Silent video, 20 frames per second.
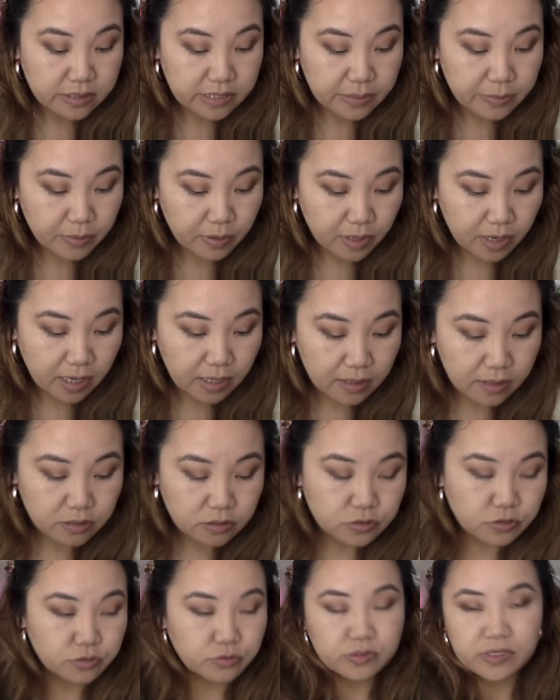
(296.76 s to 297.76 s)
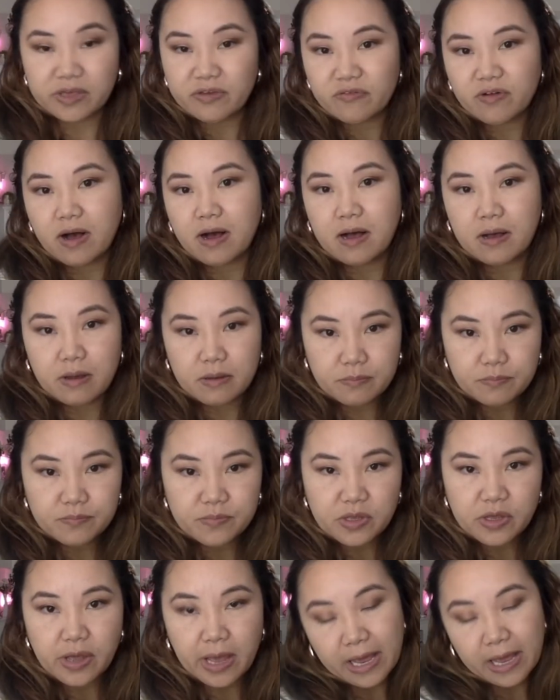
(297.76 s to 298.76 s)
deeper color to give a
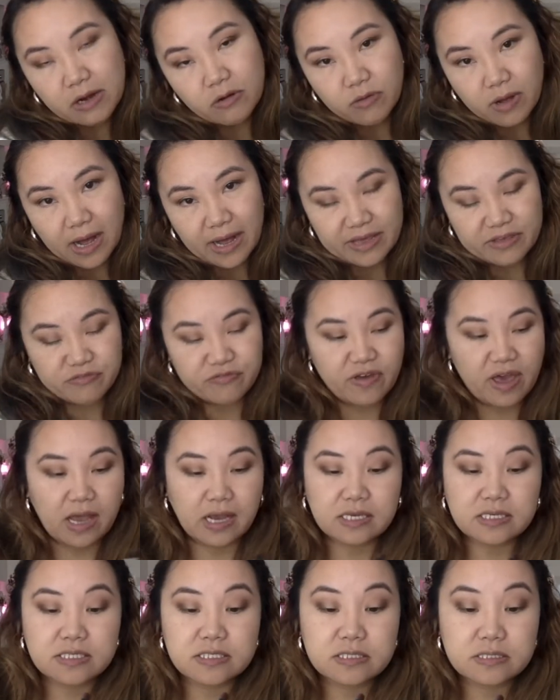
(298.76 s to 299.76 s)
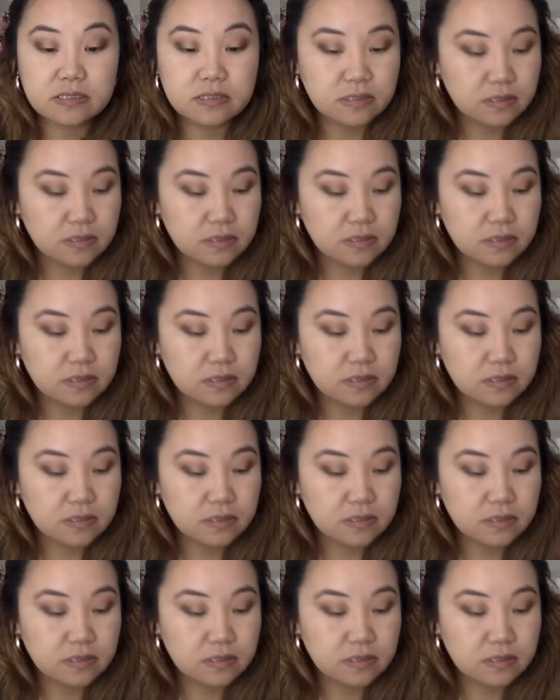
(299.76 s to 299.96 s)
halo eye effect.